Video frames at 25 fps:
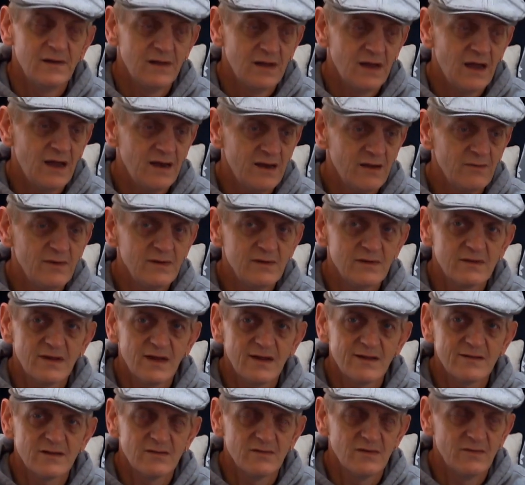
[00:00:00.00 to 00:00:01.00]
And I will
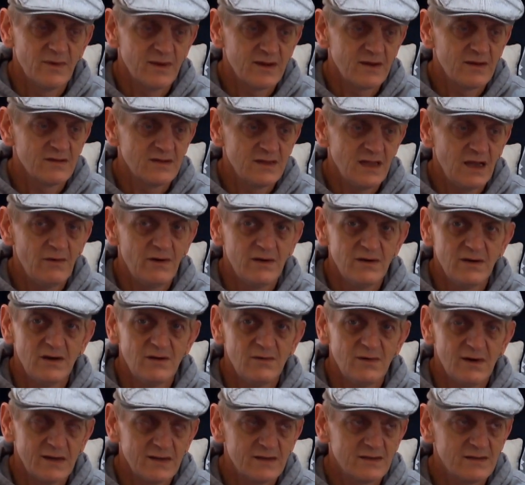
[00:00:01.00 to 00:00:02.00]
say something, because now I know
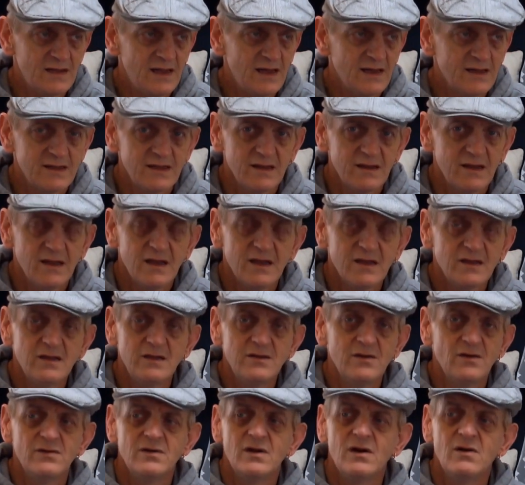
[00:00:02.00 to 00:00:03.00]
what it's like. You
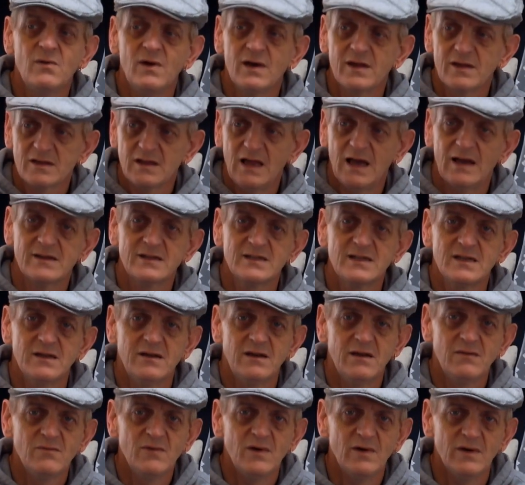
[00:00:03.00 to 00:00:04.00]
don't know what it's like till
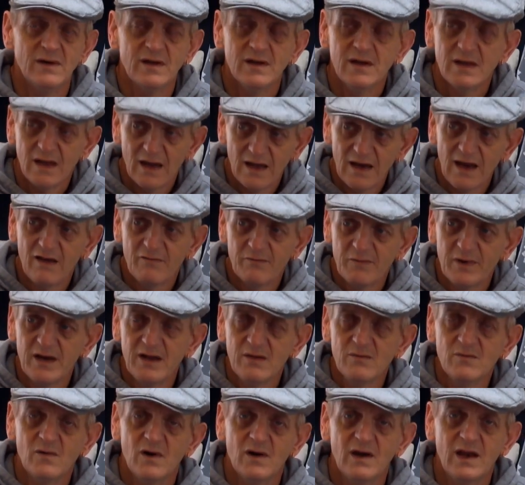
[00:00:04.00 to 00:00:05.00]
you're in one, and I've been
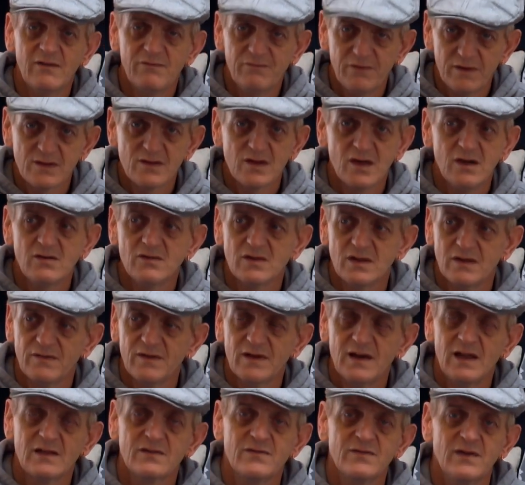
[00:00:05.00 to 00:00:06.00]
in one every Tuesday for
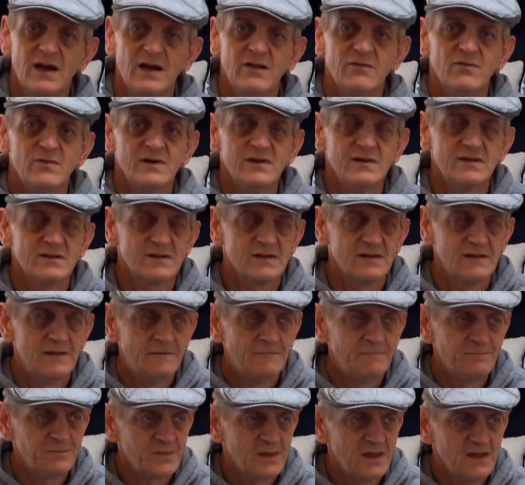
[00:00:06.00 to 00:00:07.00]
the last 5 weeks.
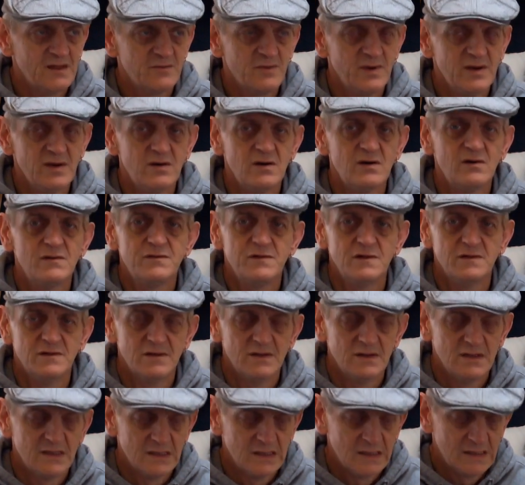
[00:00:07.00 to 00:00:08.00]
It's been awful.
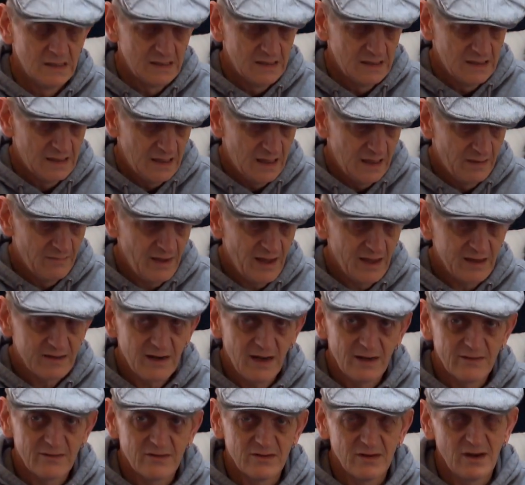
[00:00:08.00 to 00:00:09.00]
And my
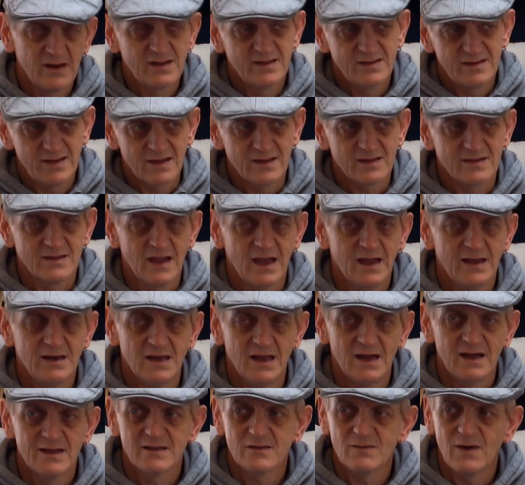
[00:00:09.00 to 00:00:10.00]
grandson, he's 16,
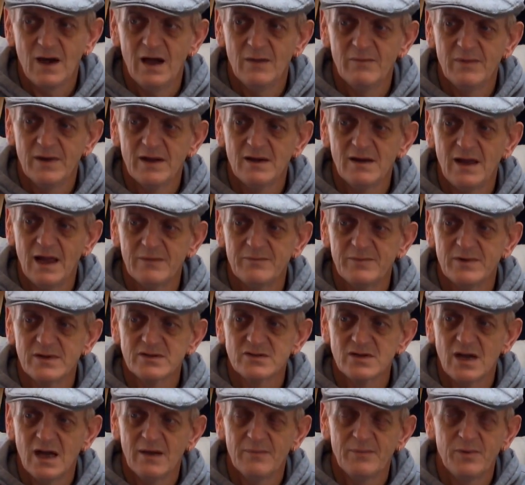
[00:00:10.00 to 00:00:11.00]
like, he's quite a big lad, but
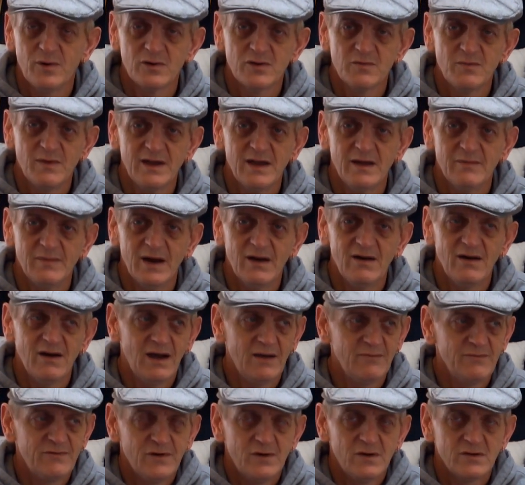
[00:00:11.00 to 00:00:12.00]
try to push me about.
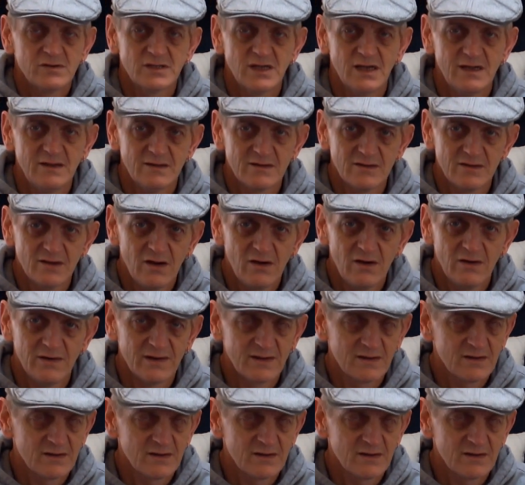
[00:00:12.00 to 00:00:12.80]
I'm 14 stone.